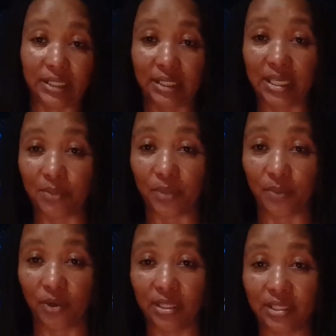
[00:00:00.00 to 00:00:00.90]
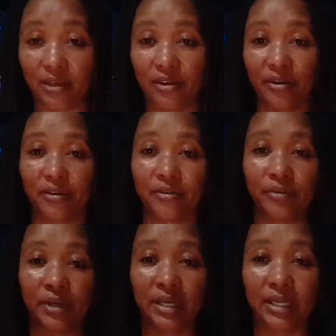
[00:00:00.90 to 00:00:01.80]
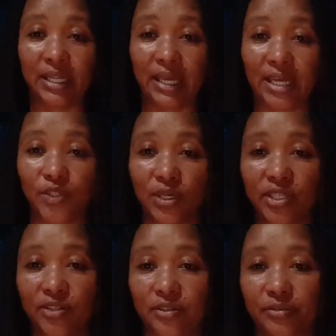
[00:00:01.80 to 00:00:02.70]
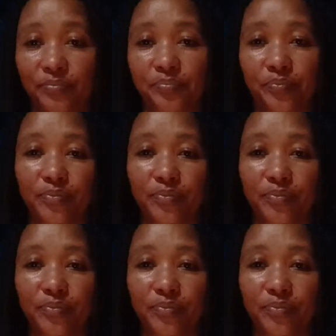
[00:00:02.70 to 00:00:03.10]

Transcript: keep them until they get to a certain